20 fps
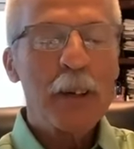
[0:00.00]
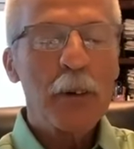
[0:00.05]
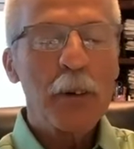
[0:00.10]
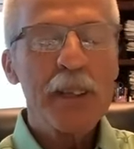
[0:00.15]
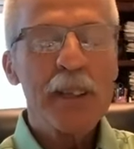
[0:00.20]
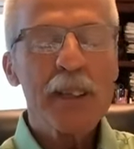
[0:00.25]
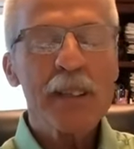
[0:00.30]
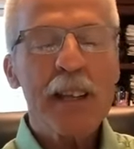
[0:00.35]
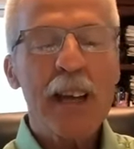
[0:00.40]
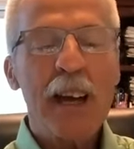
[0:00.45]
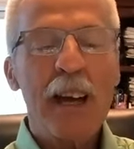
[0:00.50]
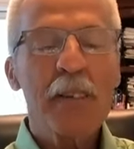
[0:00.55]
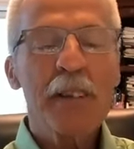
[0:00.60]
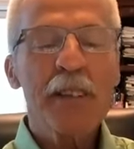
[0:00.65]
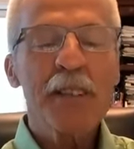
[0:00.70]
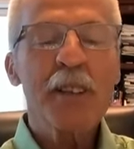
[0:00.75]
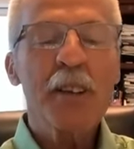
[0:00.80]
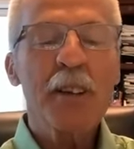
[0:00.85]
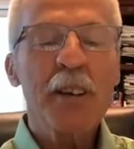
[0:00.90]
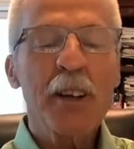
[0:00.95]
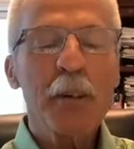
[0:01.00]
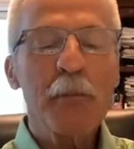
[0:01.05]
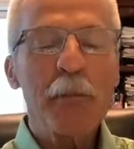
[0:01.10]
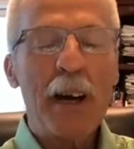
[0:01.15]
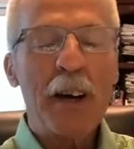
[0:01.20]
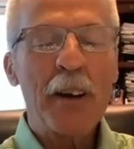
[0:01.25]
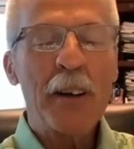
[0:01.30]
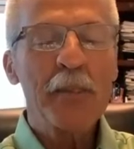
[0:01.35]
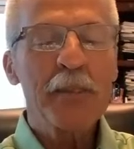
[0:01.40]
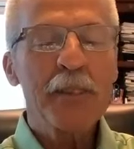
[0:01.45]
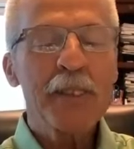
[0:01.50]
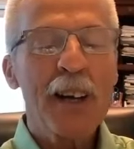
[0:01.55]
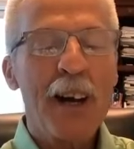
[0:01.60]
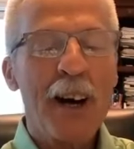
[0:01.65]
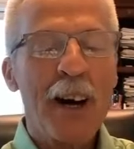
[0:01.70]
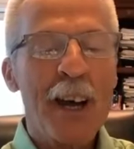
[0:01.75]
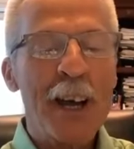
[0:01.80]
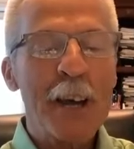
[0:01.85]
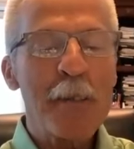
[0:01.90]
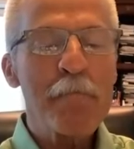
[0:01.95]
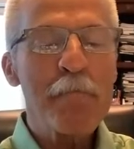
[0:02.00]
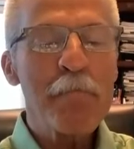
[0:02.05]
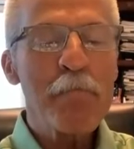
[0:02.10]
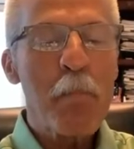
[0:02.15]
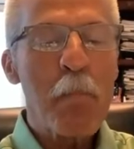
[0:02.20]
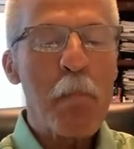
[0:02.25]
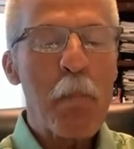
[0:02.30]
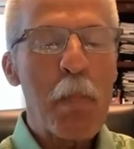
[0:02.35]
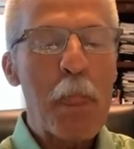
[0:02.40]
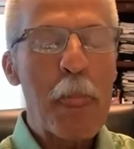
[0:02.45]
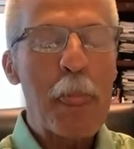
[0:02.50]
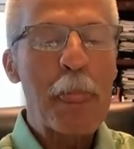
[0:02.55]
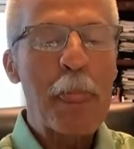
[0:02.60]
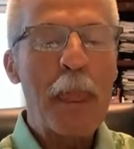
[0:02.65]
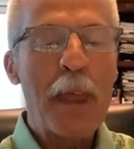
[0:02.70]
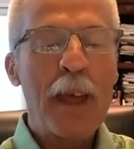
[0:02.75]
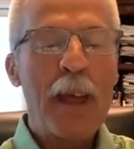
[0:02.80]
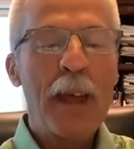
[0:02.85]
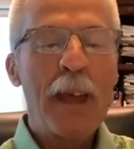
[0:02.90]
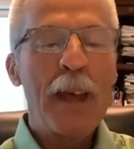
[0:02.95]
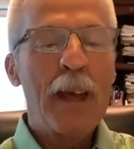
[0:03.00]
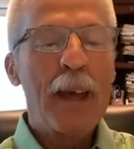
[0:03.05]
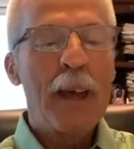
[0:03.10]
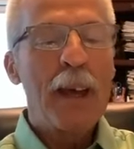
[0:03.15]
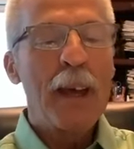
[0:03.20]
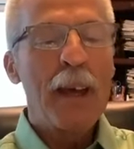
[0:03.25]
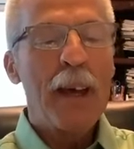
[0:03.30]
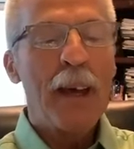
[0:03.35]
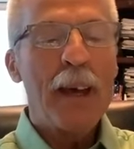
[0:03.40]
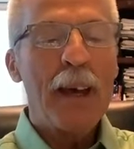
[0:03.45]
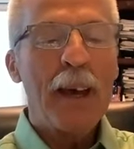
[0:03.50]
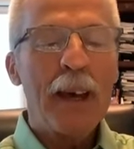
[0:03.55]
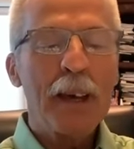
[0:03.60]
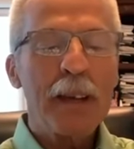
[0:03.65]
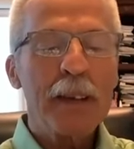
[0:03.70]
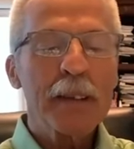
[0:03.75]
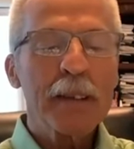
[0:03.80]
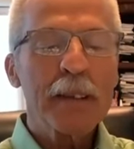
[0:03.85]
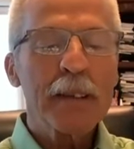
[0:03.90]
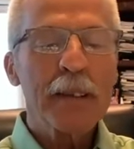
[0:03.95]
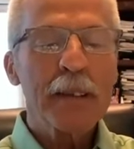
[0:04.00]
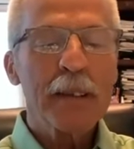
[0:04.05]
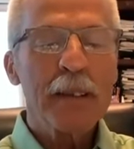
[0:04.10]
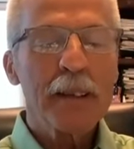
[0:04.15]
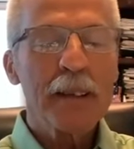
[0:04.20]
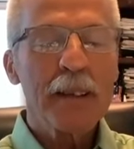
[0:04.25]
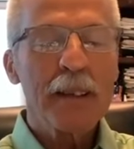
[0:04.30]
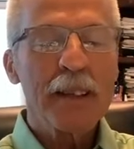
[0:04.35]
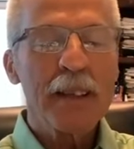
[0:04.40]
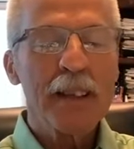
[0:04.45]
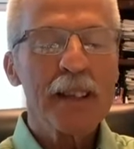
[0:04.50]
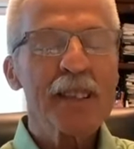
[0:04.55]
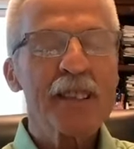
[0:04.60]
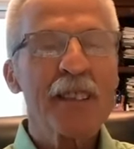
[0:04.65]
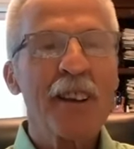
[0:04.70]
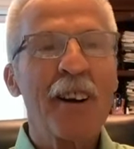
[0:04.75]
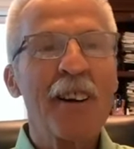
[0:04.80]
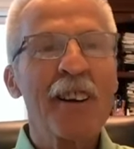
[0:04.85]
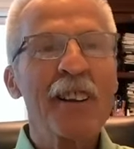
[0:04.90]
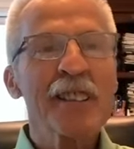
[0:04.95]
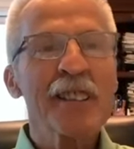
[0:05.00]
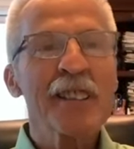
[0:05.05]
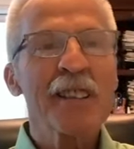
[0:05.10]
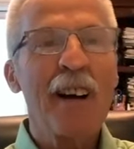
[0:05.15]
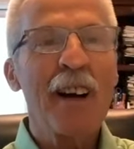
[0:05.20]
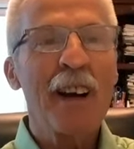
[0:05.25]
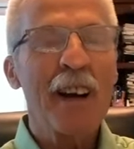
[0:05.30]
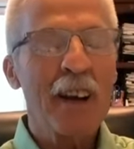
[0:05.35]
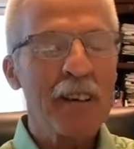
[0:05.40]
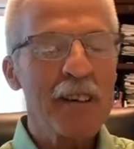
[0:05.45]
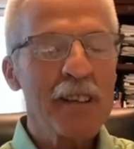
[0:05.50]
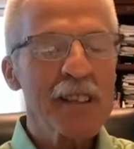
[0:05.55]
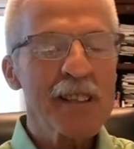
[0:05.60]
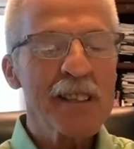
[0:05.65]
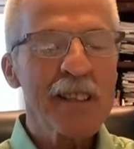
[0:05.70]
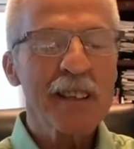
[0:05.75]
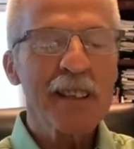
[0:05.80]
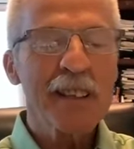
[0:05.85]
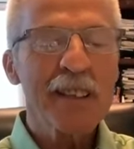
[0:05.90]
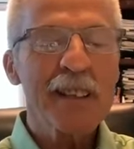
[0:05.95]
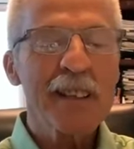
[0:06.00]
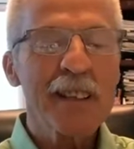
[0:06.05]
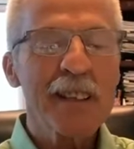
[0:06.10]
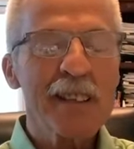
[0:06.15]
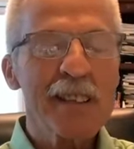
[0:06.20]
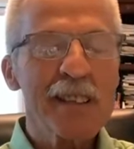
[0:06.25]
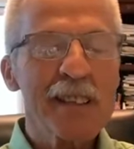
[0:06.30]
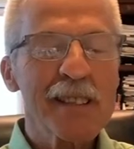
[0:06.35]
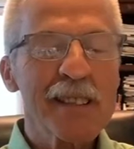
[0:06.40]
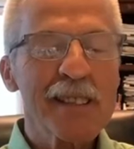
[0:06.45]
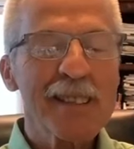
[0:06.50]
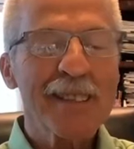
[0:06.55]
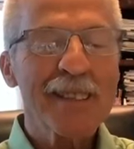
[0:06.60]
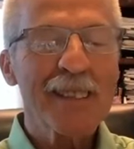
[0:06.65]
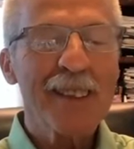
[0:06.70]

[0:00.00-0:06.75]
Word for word: We just have a certain amount of time. And it is our desire, isn't it, as